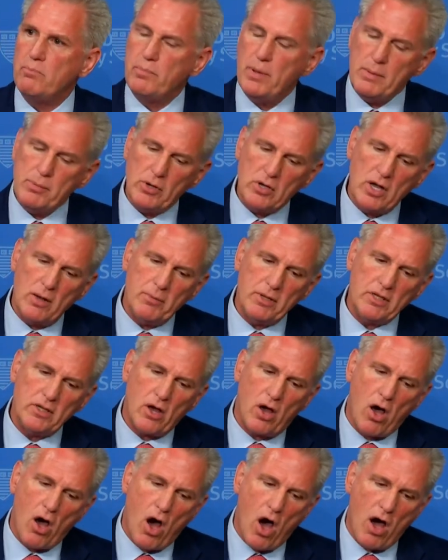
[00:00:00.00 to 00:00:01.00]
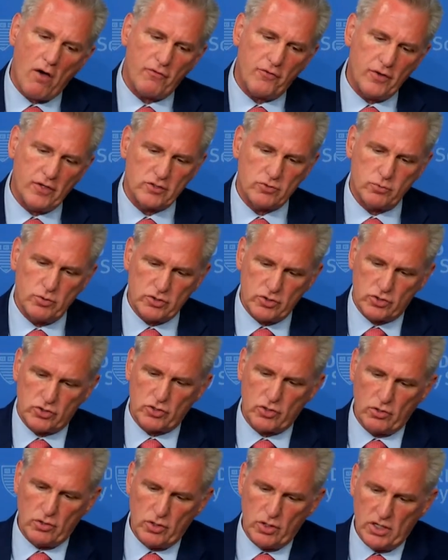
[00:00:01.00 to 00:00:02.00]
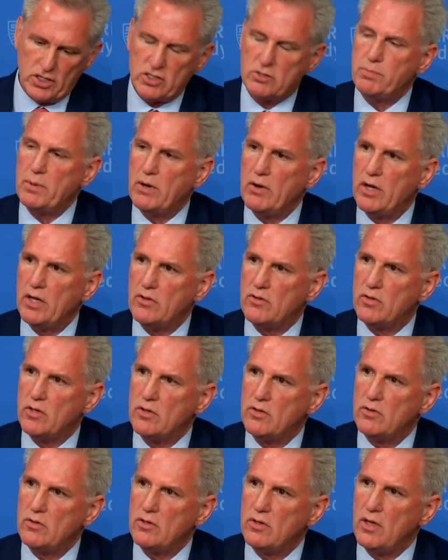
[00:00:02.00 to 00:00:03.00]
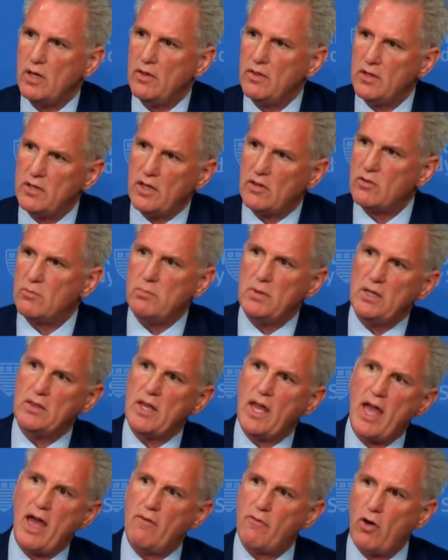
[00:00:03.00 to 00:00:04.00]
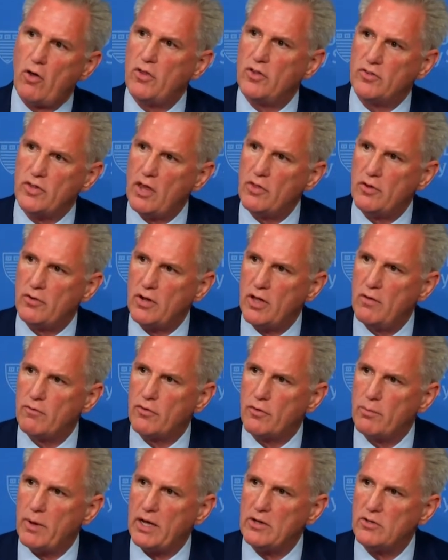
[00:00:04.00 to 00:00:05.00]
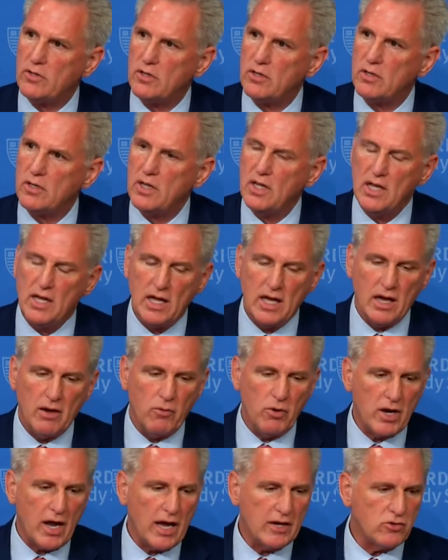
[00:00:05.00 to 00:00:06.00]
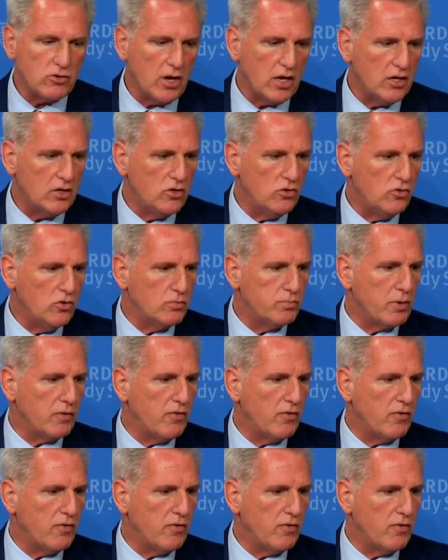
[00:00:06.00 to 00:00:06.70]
People come into office with certain experiences, and that doesn't mean they have all this other information. What I try to do is